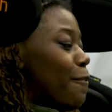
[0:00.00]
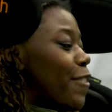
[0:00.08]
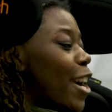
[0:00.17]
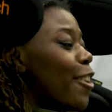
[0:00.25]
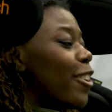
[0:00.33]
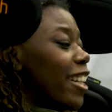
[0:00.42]

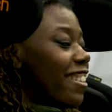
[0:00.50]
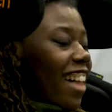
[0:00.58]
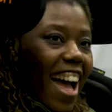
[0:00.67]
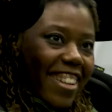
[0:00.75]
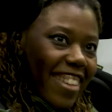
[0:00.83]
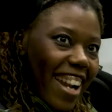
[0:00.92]
very
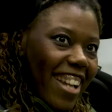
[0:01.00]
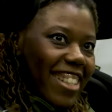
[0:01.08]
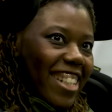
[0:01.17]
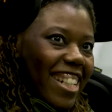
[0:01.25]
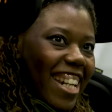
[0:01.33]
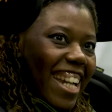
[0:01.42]
glad that I
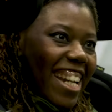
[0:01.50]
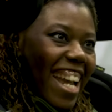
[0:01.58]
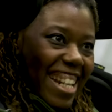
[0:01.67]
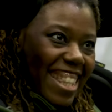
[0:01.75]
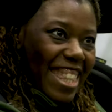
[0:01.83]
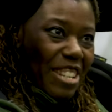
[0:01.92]
didn't eat
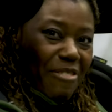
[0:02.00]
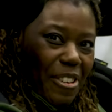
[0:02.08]
anything